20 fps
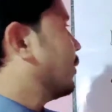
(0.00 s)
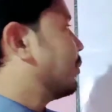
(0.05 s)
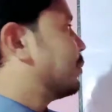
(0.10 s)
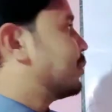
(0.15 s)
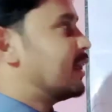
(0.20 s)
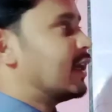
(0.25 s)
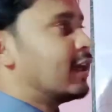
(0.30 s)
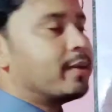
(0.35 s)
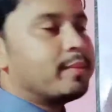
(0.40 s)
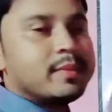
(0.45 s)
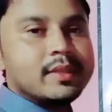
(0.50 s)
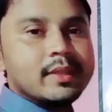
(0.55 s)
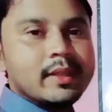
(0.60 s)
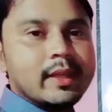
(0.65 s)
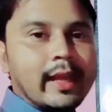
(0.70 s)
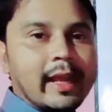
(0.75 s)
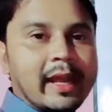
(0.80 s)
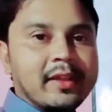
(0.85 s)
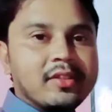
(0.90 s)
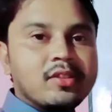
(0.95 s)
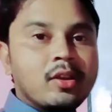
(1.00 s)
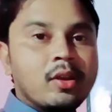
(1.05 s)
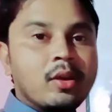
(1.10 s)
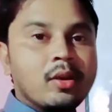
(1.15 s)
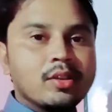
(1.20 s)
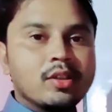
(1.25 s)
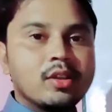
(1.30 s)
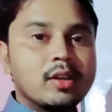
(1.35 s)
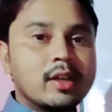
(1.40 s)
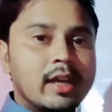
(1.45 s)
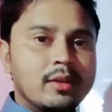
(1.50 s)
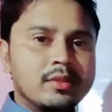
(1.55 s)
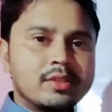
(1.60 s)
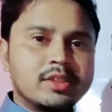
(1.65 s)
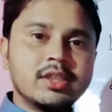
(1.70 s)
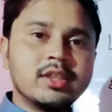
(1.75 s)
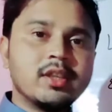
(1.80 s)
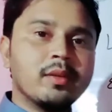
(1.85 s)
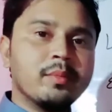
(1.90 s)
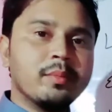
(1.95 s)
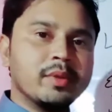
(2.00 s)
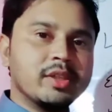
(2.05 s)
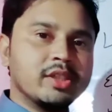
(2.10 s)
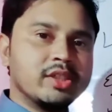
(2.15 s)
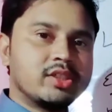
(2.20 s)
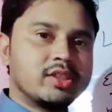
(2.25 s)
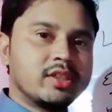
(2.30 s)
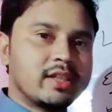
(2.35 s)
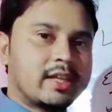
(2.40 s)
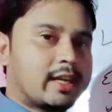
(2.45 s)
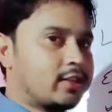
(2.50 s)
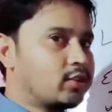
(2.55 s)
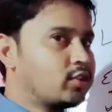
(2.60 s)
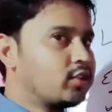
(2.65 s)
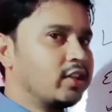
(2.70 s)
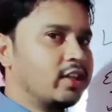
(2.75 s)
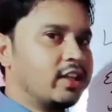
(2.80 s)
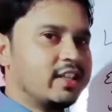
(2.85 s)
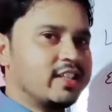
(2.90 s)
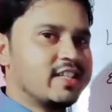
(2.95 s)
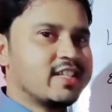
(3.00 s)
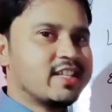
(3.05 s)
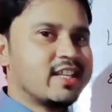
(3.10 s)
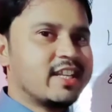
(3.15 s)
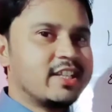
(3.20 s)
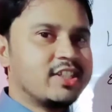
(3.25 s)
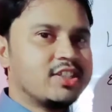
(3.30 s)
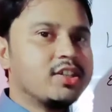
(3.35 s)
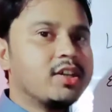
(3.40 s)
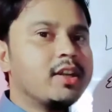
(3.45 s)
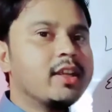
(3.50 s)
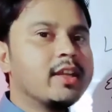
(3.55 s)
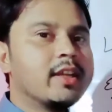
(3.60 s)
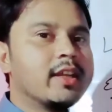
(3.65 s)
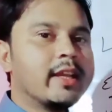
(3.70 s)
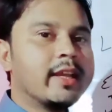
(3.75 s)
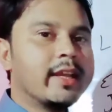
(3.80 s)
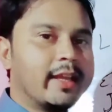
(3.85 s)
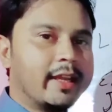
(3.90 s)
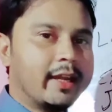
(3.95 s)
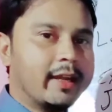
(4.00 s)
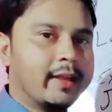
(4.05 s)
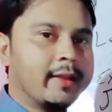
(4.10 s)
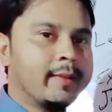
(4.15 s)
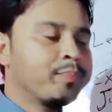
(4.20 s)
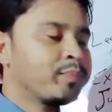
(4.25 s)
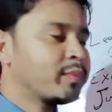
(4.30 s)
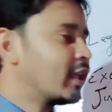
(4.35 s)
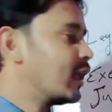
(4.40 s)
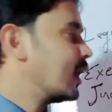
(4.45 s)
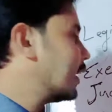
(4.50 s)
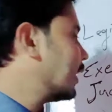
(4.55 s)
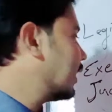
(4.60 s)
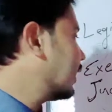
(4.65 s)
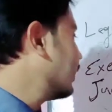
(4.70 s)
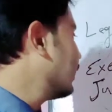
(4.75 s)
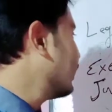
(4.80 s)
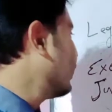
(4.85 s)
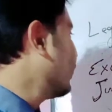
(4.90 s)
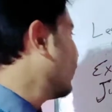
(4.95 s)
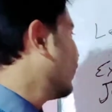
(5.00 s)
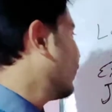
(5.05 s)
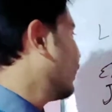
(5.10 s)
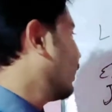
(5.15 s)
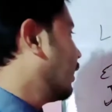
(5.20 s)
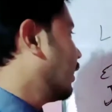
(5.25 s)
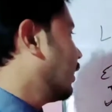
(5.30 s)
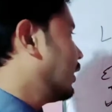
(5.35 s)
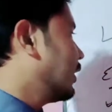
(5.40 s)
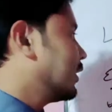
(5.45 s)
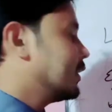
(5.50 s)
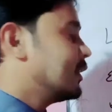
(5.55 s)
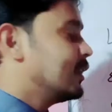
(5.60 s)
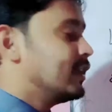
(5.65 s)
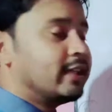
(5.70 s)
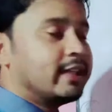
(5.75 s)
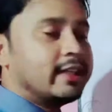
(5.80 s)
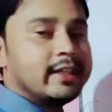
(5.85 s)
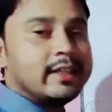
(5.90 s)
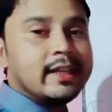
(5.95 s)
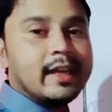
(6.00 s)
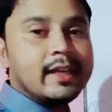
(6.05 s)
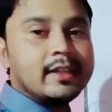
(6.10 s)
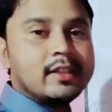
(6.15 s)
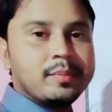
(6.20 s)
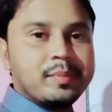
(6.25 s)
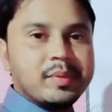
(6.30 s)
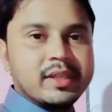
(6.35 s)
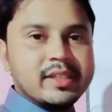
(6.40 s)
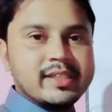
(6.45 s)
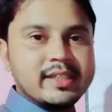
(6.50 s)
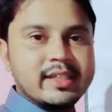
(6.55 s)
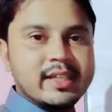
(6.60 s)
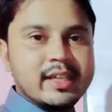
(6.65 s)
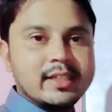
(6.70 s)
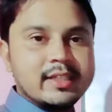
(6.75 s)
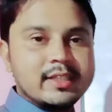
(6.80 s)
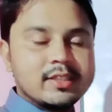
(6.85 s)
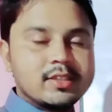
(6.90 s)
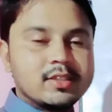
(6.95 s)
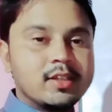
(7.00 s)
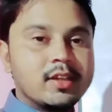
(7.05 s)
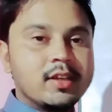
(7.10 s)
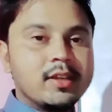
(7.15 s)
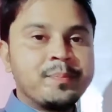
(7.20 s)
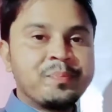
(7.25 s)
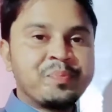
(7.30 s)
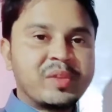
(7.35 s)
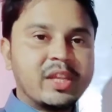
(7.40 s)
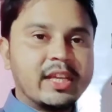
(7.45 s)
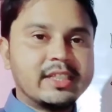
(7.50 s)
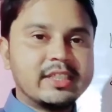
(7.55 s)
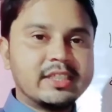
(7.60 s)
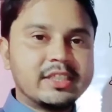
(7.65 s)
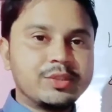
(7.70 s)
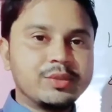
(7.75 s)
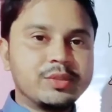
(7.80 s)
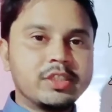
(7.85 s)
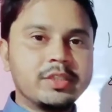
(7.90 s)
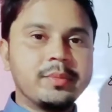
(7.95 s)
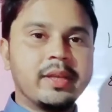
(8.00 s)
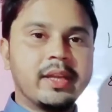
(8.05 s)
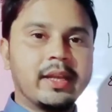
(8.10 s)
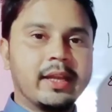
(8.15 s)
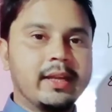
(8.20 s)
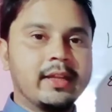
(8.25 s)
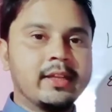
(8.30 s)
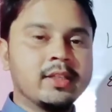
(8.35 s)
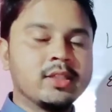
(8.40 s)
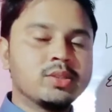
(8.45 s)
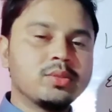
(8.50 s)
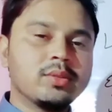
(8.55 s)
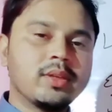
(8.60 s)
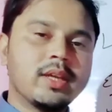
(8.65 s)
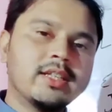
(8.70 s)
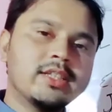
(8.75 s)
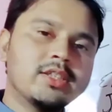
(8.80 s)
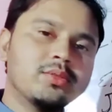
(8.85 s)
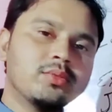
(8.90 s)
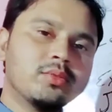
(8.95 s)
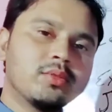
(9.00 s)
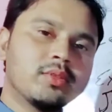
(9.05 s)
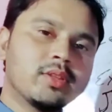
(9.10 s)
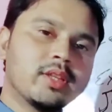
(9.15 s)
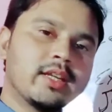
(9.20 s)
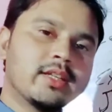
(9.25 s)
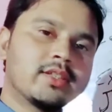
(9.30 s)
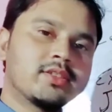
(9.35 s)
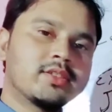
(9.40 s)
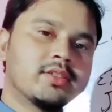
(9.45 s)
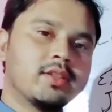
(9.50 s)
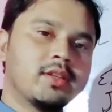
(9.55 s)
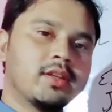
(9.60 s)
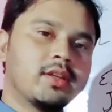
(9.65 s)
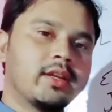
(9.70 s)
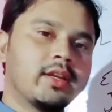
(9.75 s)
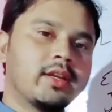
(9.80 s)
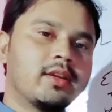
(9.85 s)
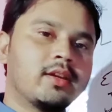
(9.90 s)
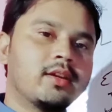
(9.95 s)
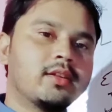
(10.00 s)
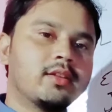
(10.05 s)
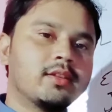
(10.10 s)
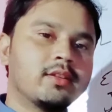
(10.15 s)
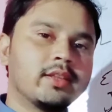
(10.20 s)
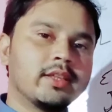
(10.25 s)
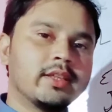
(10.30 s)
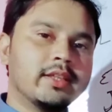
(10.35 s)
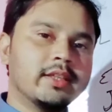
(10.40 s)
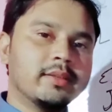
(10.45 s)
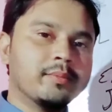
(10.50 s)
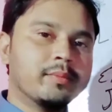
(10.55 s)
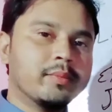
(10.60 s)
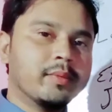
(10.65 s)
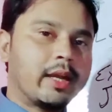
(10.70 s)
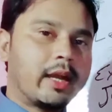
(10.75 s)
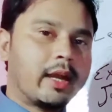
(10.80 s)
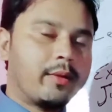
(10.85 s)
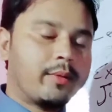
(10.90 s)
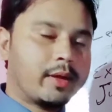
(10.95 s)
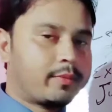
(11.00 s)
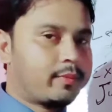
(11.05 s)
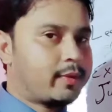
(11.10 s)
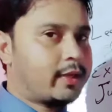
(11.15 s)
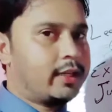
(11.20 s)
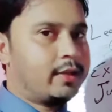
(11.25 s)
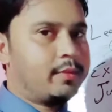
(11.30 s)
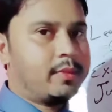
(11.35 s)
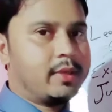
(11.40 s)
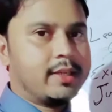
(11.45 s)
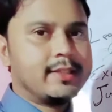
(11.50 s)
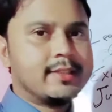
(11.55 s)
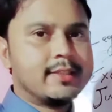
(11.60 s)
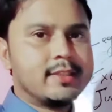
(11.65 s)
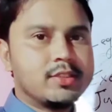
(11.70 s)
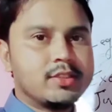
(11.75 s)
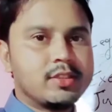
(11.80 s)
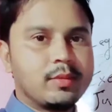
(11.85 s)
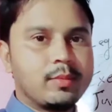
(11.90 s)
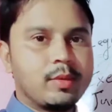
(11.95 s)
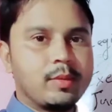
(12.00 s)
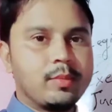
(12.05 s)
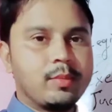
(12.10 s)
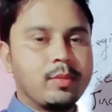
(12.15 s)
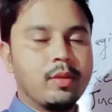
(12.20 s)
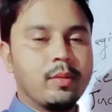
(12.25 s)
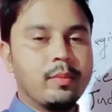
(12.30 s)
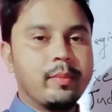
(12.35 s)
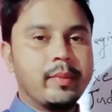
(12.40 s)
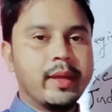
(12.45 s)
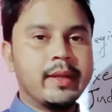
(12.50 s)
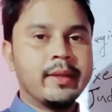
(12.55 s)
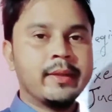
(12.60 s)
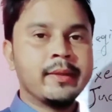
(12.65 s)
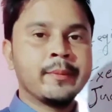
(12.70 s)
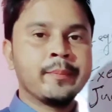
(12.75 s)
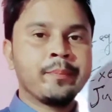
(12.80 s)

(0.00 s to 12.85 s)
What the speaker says: PM and the other council of ministers are the legislature head, and in India the president is the executive head. So as you know that's the here in our parliamentary system of government,